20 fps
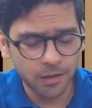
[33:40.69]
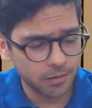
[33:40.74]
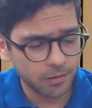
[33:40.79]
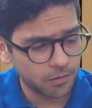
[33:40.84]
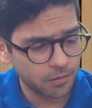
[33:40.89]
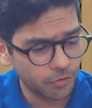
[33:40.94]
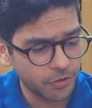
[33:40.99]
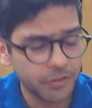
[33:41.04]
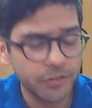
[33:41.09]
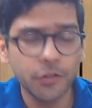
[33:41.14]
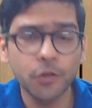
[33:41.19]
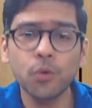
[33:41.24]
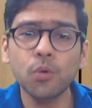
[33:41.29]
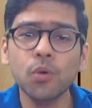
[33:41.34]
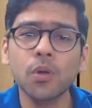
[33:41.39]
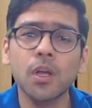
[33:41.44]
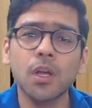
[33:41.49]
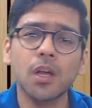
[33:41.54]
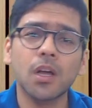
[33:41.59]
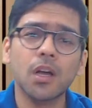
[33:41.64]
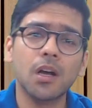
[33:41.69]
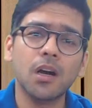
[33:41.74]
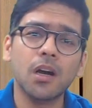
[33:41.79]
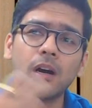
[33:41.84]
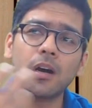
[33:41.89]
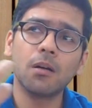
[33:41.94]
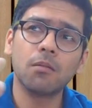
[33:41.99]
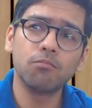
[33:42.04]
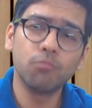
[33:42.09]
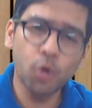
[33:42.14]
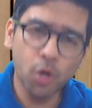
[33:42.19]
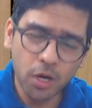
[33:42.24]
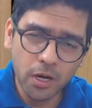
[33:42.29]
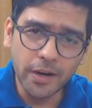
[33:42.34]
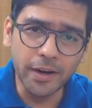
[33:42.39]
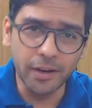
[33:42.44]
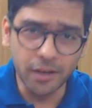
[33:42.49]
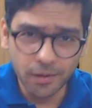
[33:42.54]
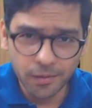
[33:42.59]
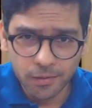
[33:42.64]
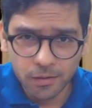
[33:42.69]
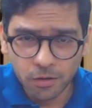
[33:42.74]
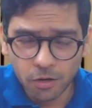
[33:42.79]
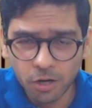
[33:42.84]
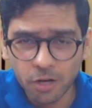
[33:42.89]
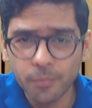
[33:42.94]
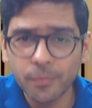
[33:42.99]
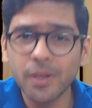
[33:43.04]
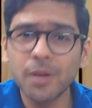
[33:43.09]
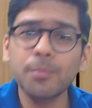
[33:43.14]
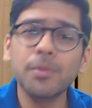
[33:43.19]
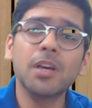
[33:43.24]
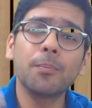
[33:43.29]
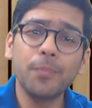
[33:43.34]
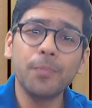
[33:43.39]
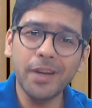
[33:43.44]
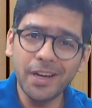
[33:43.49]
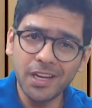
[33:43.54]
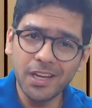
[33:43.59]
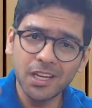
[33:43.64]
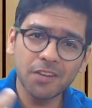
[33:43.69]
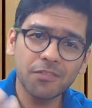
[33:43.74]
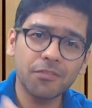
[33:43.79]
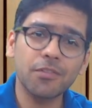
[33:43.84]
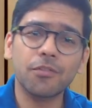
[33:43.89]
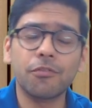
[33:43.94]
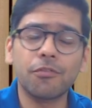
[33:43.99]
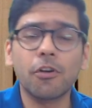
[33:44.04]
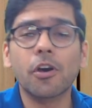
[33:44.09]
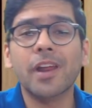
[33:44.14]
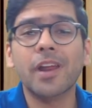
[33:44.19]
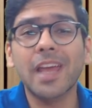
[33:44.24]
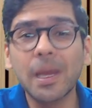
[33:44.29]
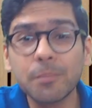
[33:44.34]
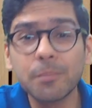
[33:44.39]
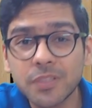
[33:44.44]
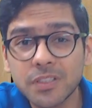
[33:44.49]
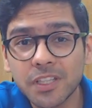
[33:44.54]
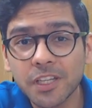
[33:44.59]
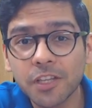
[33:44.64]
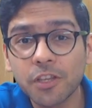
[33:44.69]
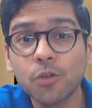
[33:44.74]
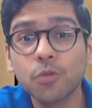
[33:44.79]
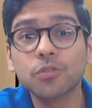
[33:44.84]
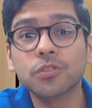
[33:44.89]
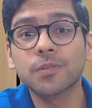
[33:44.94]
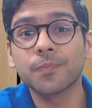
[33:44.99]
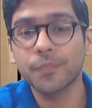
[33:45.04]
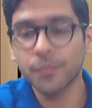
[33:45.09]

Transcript: with you a booklet or maybe a PDF for MCQs,